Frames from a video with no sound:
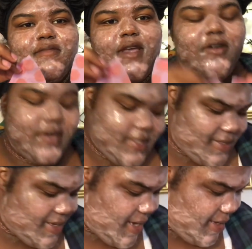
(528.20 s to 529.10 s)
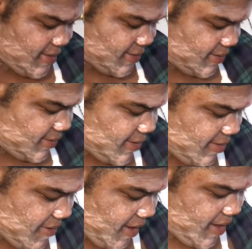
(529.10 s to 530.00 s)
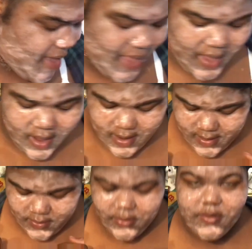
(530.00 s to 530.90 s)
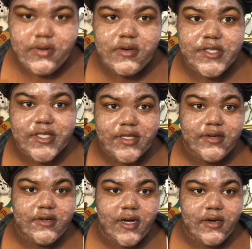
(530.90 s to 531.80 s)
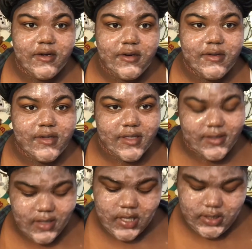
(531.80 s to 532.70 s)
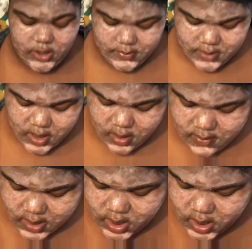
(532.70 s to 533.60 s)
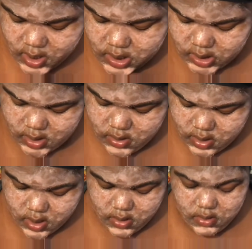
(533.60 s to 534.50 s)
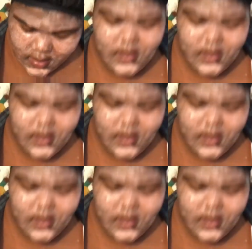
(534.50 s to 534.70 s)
On to the next. Okay. Oh, it's still cold. I shouldn't have put that on my knee. It's still cold.